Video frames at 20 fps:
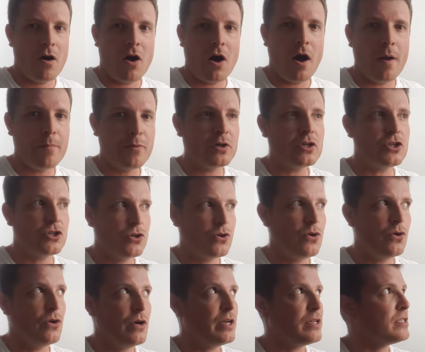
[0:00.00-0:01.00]
I'm pretty
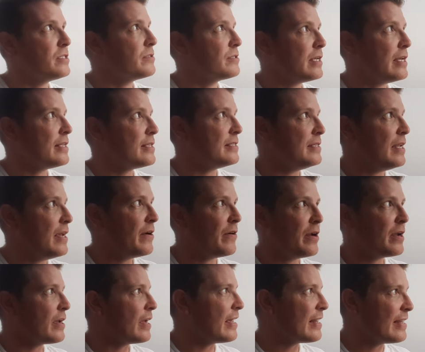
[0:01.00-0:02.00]
sure it's, it's
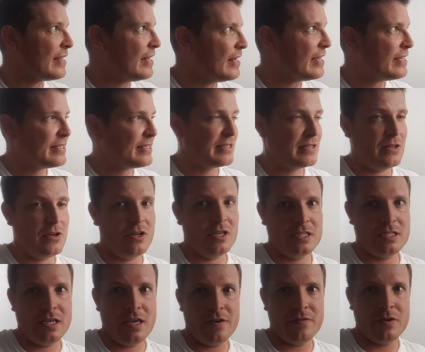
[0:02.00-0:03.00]
nearing at least
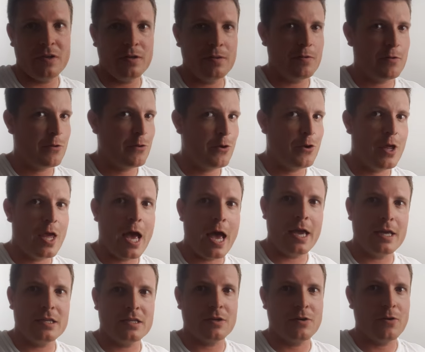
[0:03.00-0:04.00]
37,
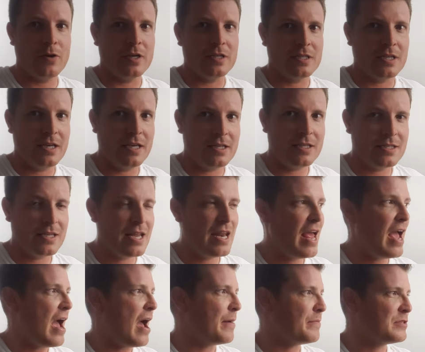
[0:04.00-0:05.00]
38 degrees. It's an
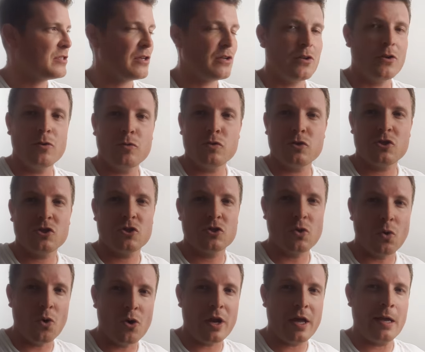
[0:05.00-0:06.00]
absolute
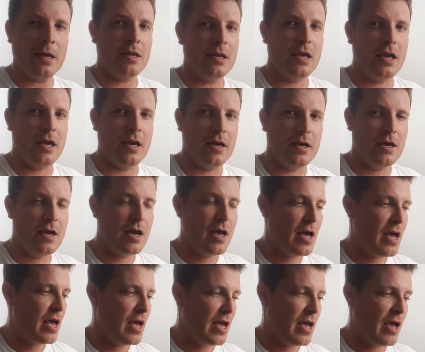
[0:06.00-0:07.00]
sauna in here.
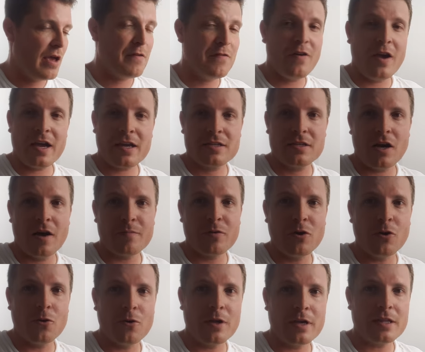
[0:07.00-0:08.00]
In fact, I'm
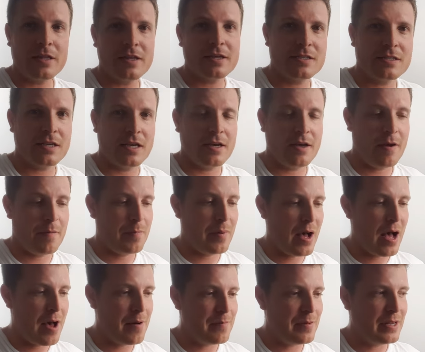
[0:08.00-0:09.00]
calling this uh,
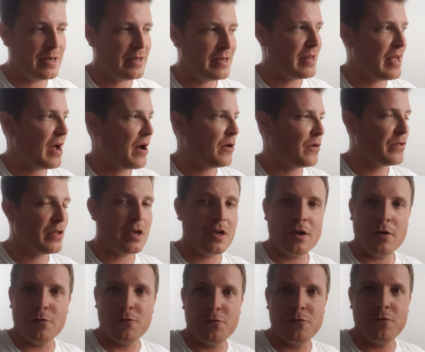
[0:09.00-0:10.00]
apartment now the
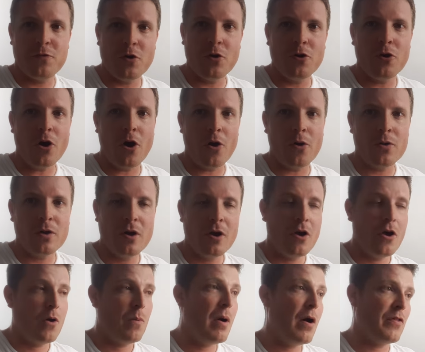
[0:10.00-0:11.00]
Inferno,
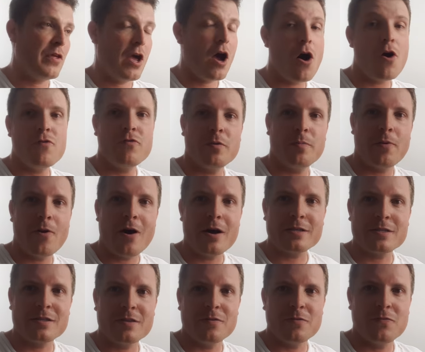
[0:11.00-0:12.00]
well, the
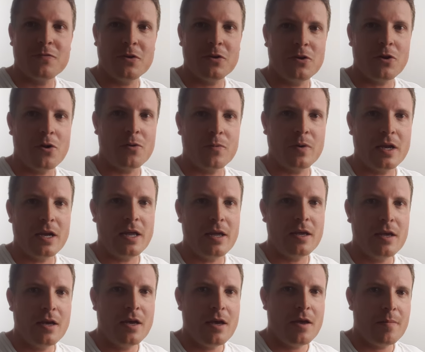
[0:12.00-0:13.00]
overpriced Inferno
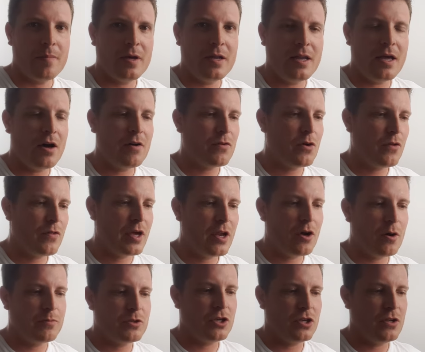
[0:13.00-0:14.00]
really. But now I've got that
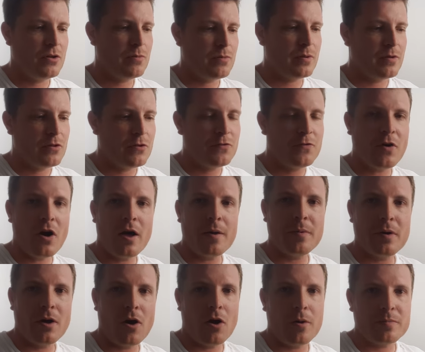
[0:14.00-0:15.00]
option with the
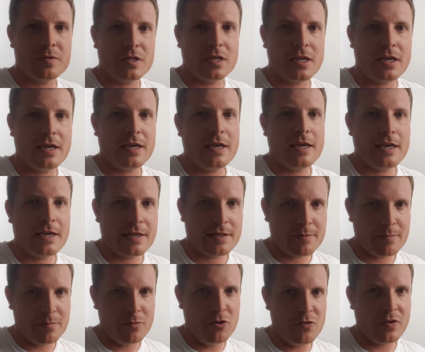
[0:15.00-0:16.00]
fiber optic
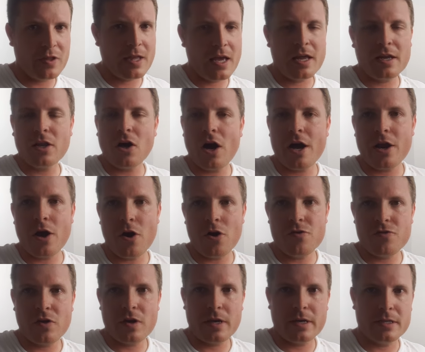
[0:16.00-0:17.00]
moving that line
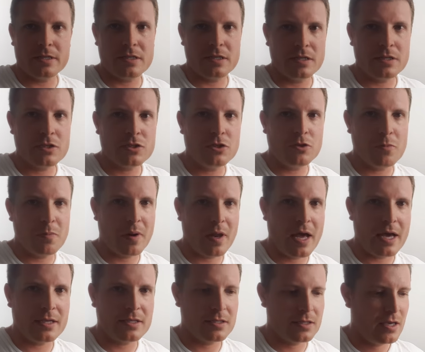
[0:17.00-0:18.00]
over into this new
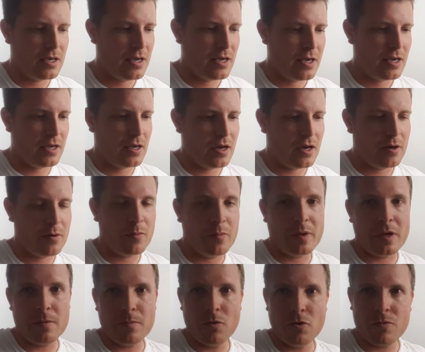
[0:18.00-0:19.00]
place. I'll
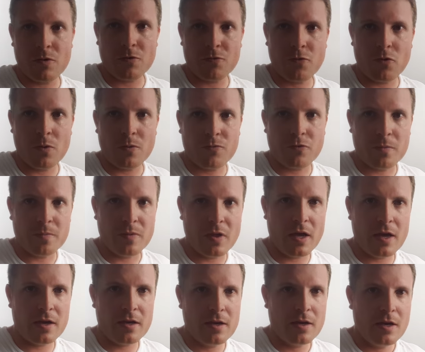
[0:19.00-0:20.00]
be moving forward from
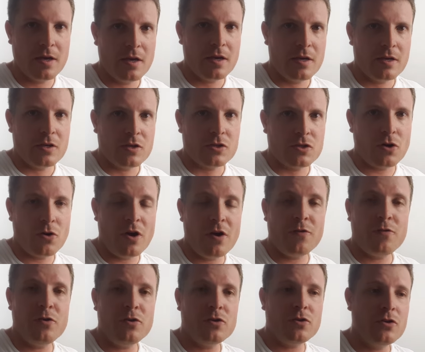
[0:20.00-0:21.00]
there. So
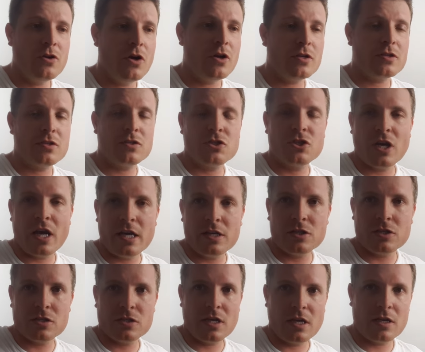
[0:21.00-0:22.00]
if you do notice the
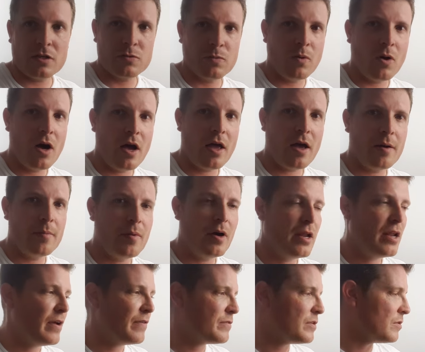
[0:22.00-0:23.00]
changes, that is why I
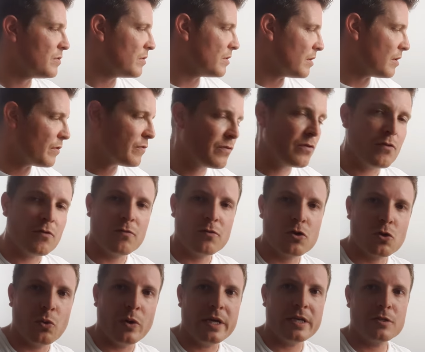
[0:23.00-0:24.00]
might have to do you know, a few
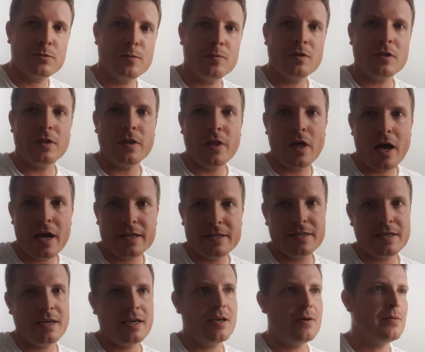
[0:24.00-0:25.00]
tweaks with the
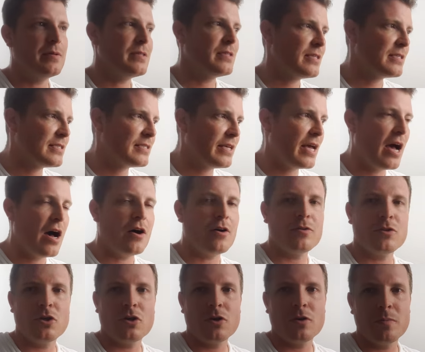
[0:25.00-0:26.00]
lighting, with the
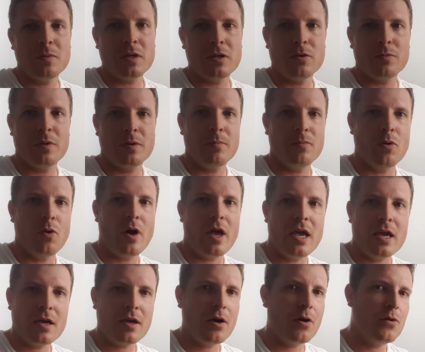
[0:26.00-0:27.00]
sound. There could be a little bit more
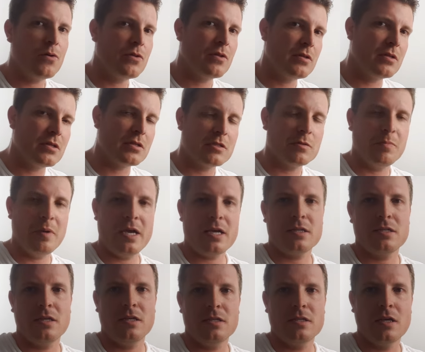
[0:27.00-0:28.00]
echo than
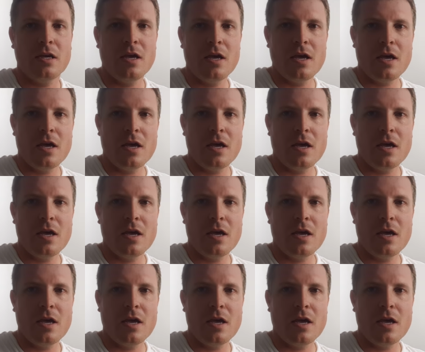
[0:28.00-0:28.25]
expected.